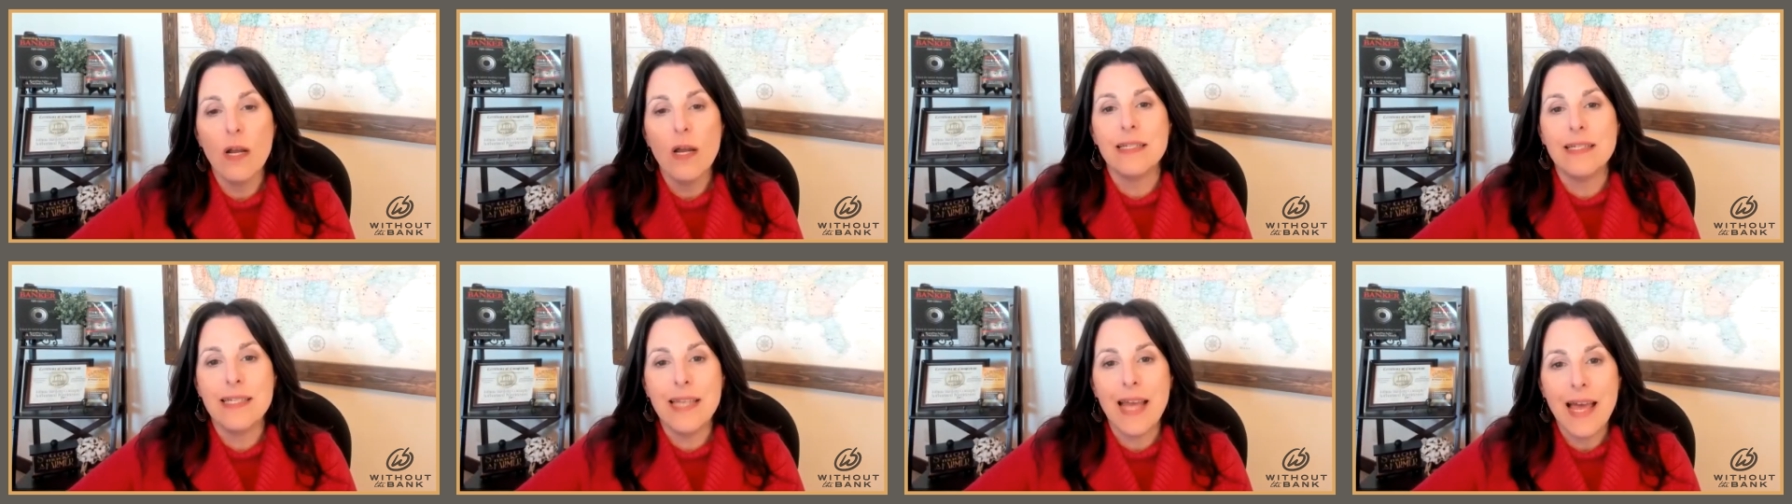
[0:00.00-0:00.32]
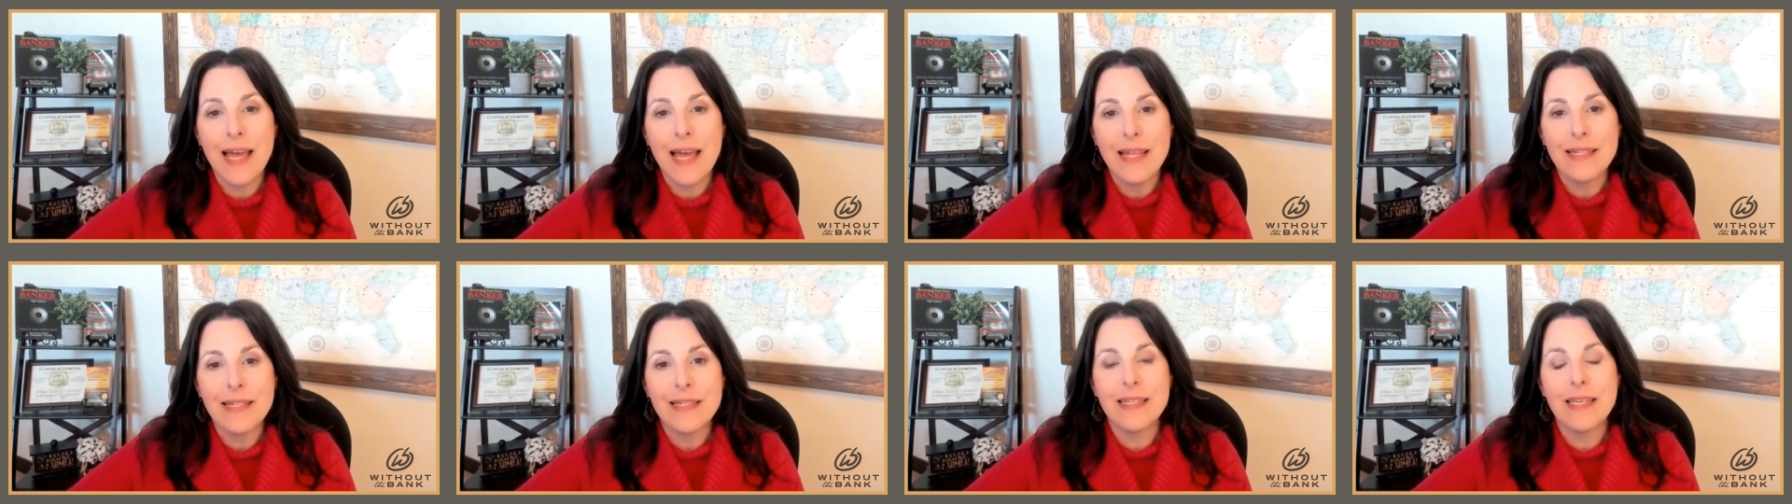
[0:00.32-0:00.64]

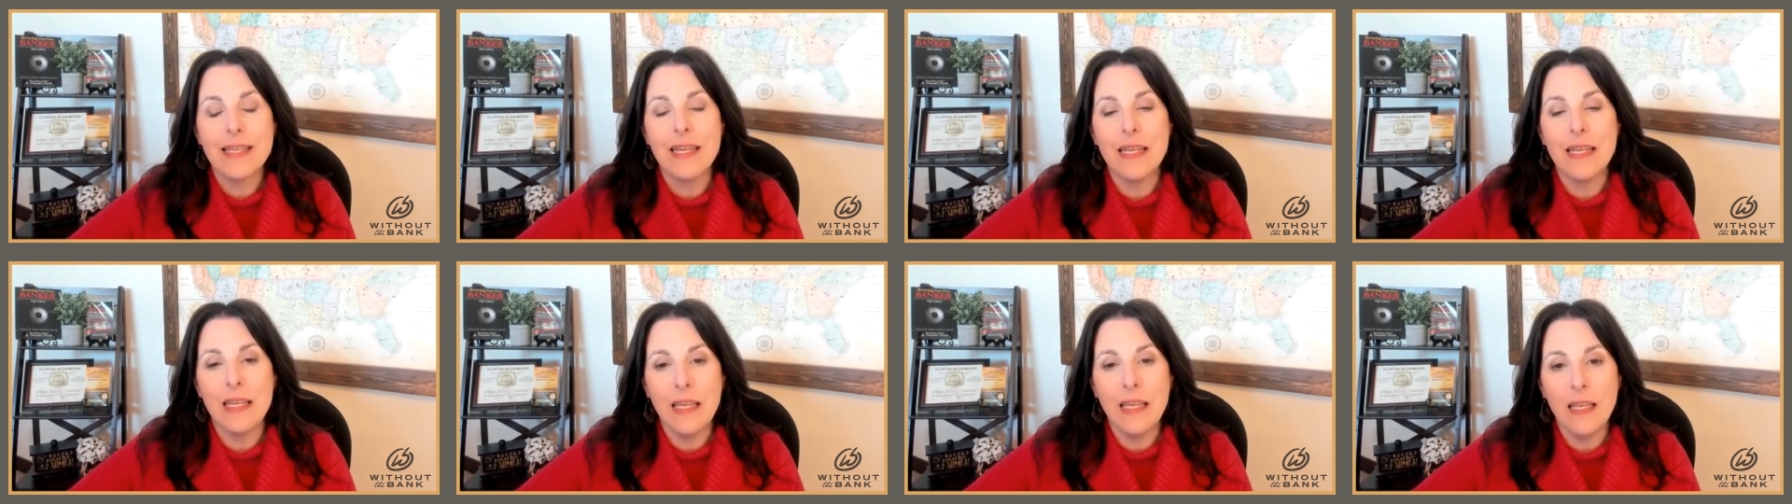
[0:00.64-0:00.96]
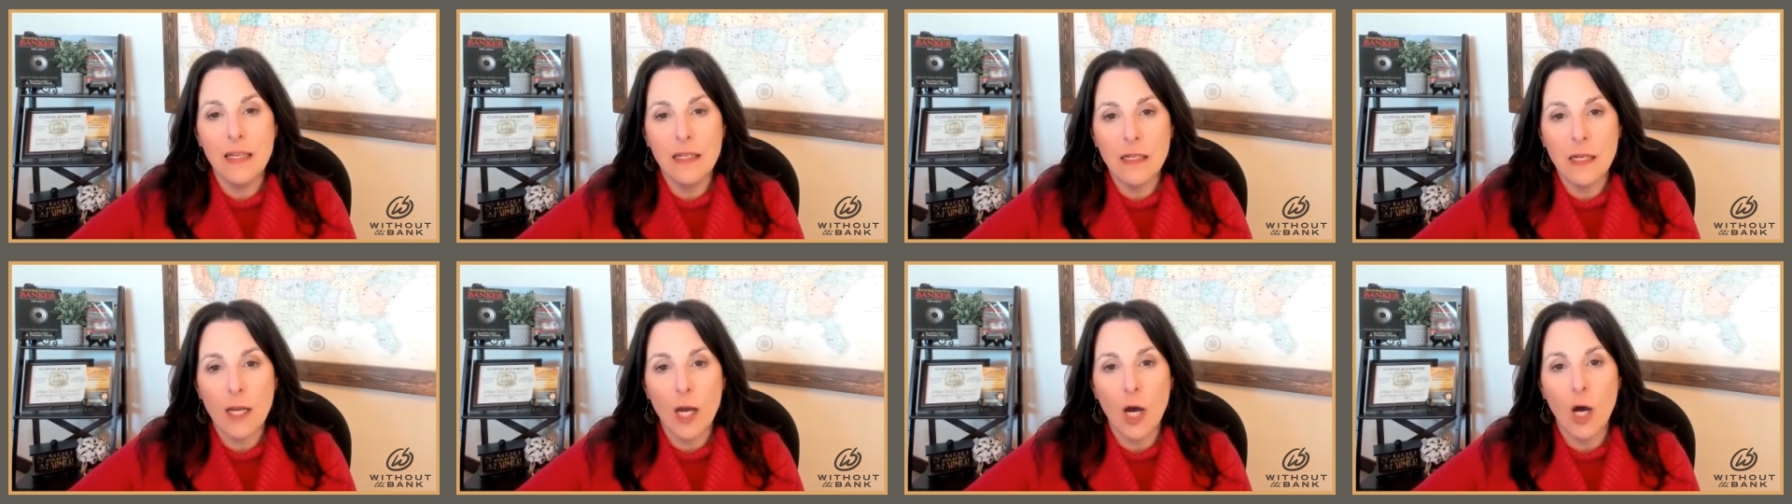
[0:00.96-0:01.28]
debt to
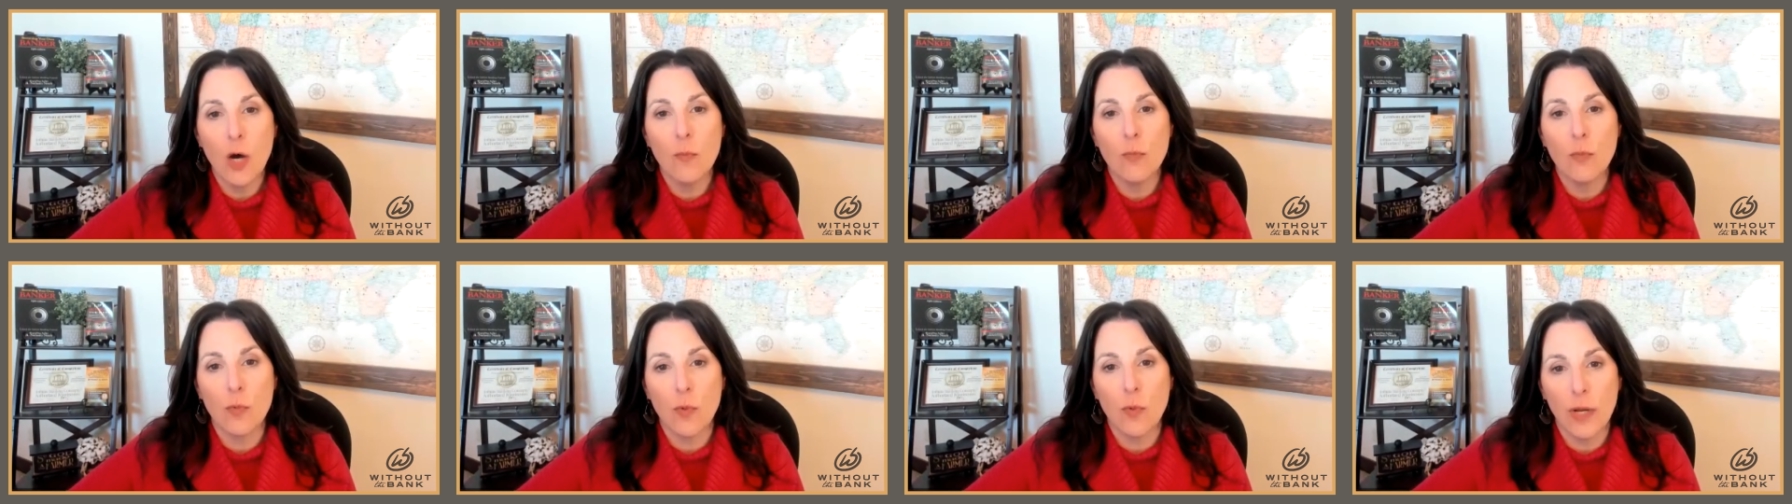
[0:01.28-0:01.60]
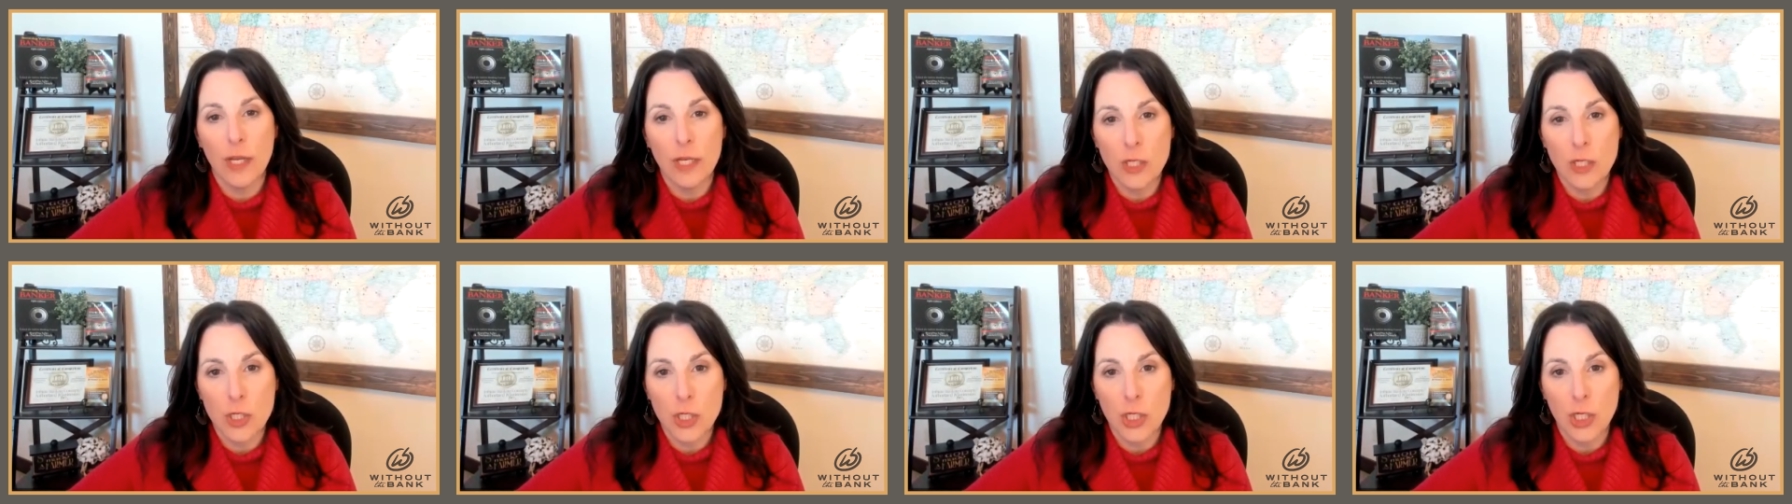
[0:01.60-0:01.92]
income
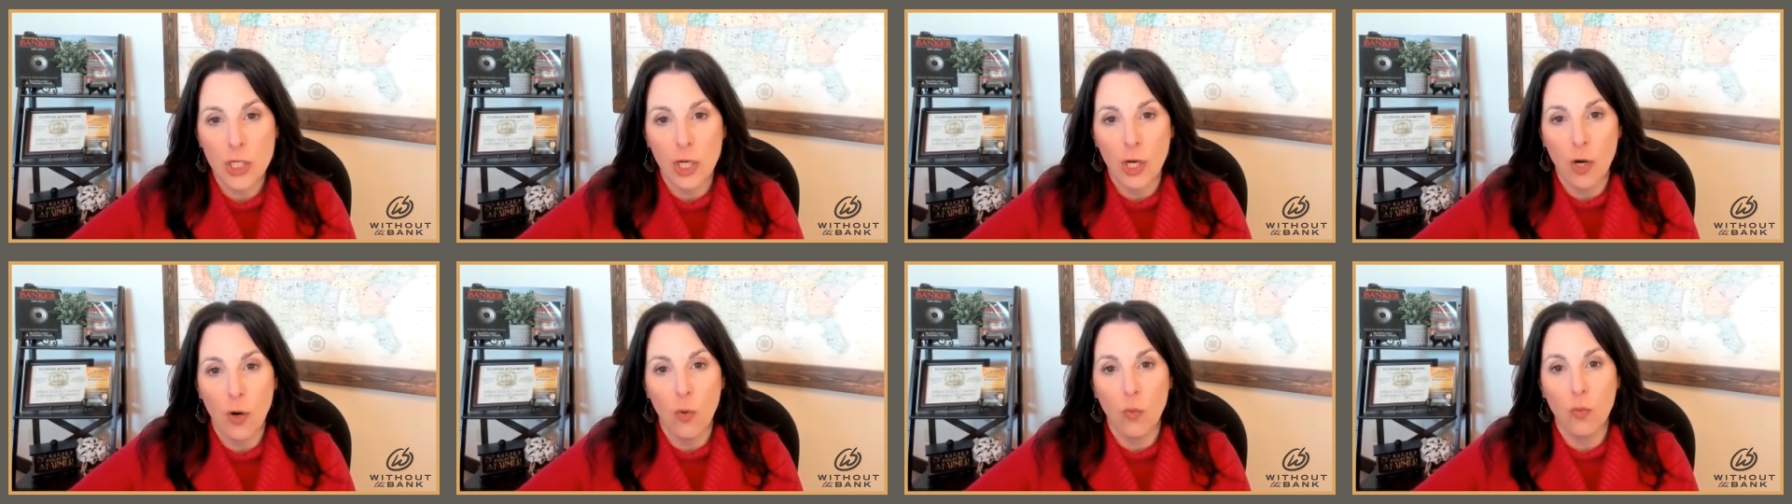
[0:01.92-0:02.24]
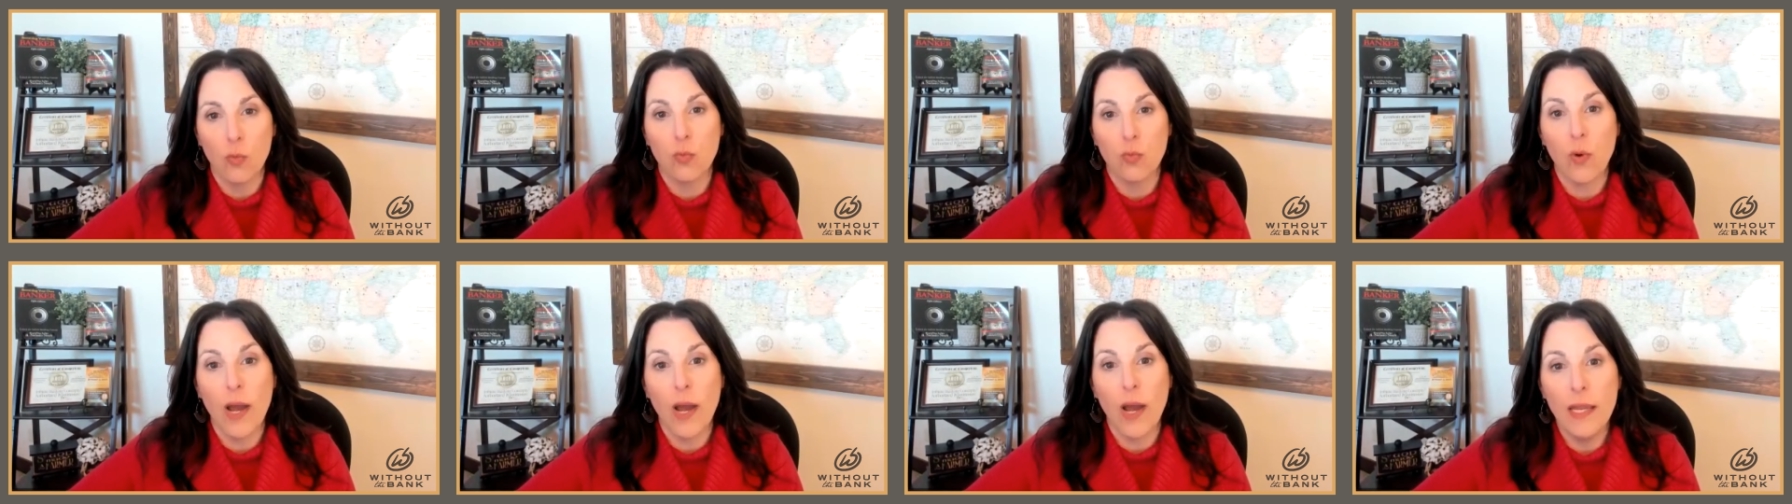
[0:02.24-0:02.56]
ratio
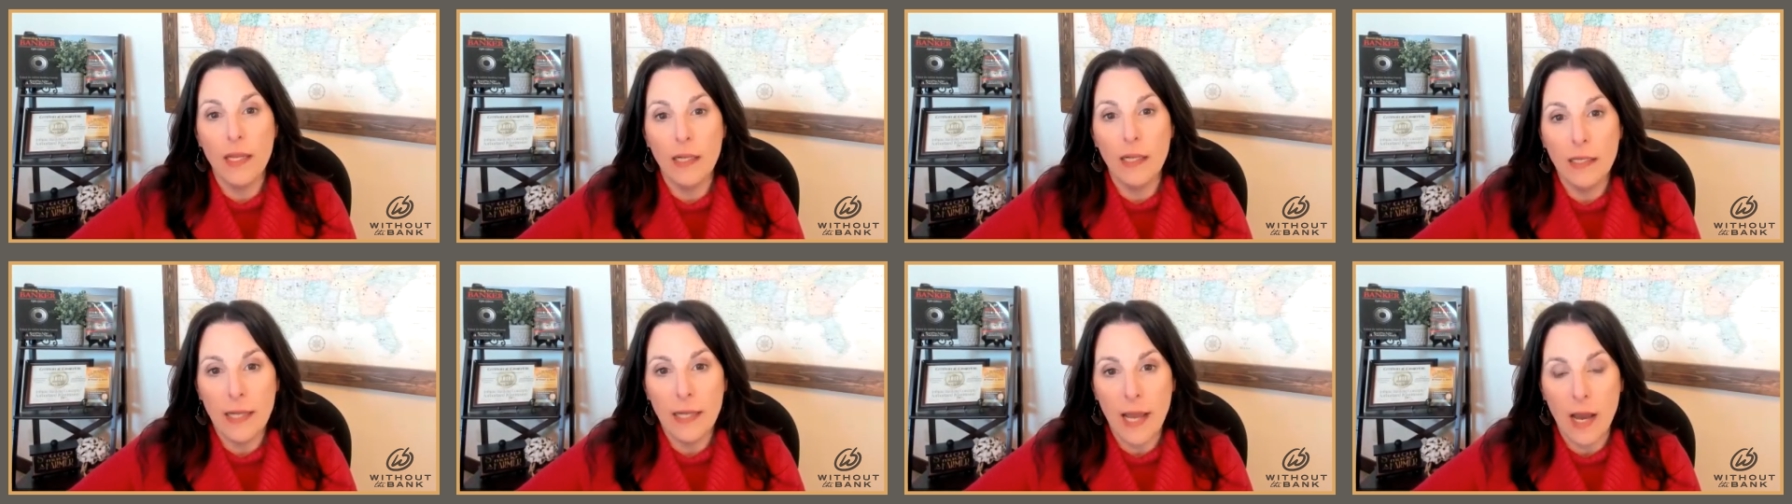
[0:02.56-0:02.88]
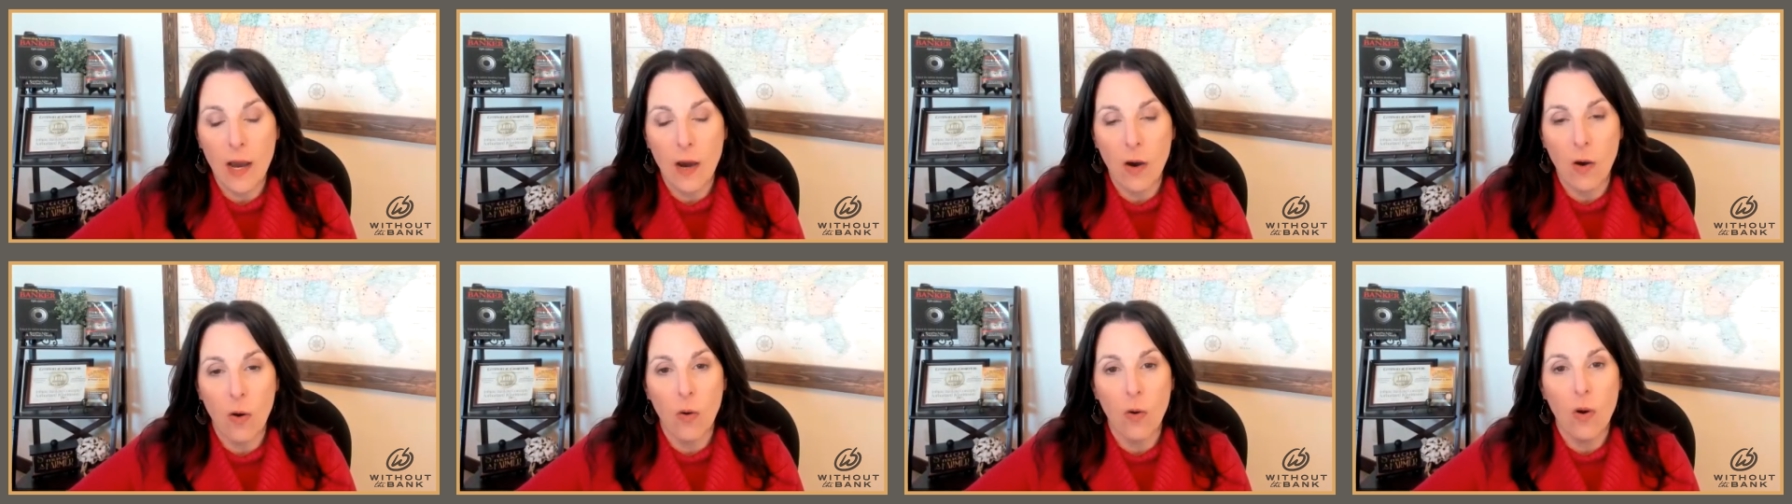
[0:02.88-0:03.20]
right
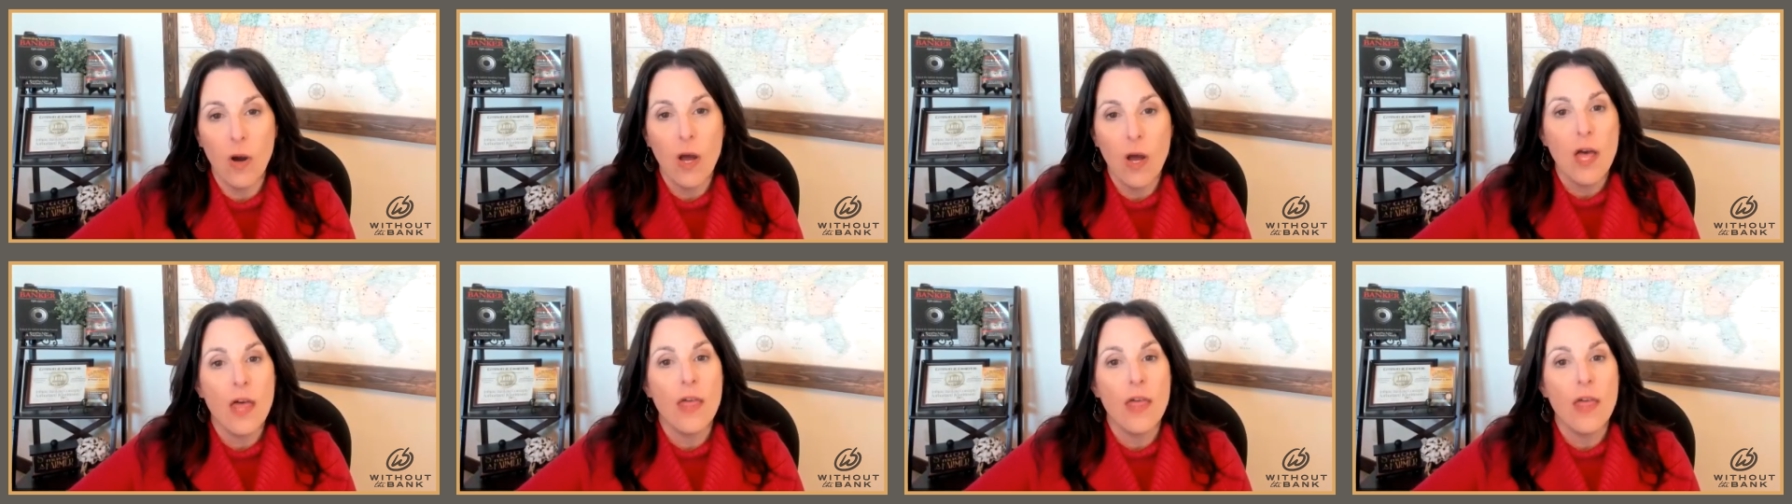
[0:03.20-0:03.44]
now